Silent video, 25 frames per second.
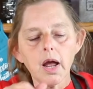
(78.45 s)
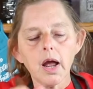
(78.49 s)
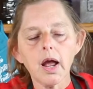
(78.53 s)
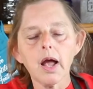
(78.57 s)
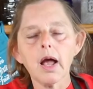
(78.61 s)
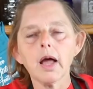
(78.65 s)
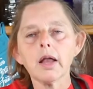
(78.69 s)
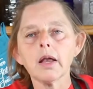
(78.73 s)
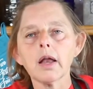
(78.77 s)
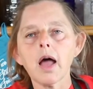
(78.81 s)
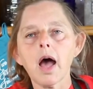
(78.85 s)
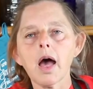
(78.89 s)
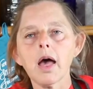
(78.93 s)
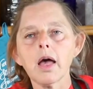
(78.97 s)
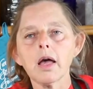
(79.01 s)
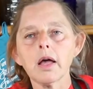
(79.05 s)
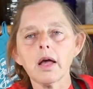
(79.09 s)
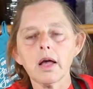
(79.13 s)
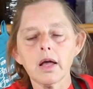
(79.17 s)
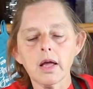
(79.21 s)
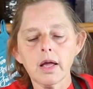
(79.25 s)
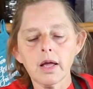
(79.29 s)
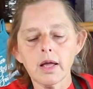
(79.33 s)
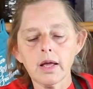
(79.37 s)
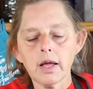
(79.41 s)
And not
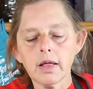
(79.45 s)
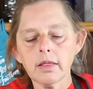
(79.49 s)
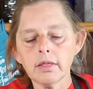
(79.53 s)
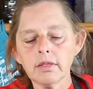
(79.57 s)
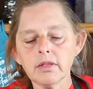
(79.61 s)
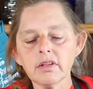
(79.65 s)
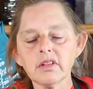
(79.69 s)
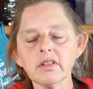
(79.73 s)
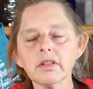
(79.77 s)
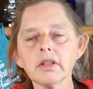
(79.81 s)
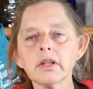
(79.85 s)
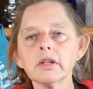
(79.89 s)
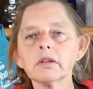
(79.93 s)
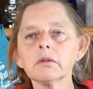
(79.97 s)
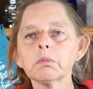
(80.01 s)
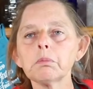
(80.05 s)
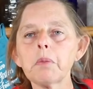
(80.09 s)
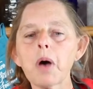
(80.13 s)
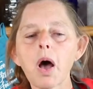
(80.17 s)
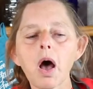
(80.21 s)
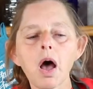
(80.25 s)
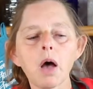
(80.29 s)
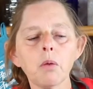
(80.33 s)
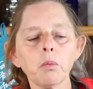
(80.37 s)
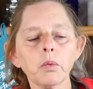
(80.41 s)
into this
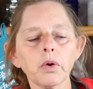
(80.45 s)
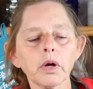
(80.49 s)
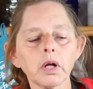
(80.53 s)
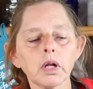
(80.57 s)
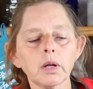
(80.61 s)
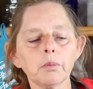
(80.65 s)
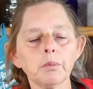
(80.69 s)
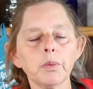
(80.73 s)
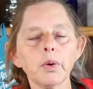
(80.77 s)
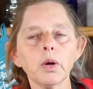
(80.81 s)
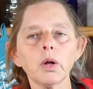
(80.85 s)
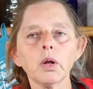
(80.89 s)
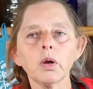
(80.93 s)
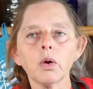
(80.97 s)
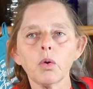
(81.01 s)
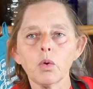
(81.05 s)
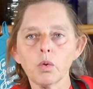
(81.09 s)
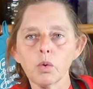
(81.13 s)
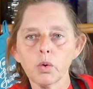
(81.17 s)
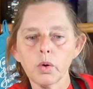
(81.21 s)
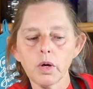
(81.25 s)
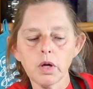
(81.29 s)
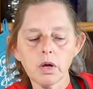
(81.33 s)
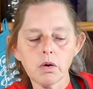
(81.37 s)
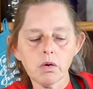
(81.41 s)
pot, we're going to put
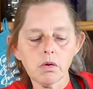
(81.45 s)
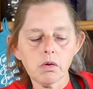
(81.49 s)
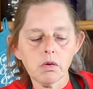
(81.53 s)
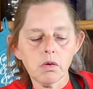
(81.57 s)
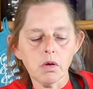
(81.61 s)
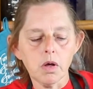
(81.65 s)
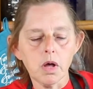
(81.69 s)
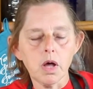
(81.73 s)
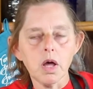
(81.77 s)
oil,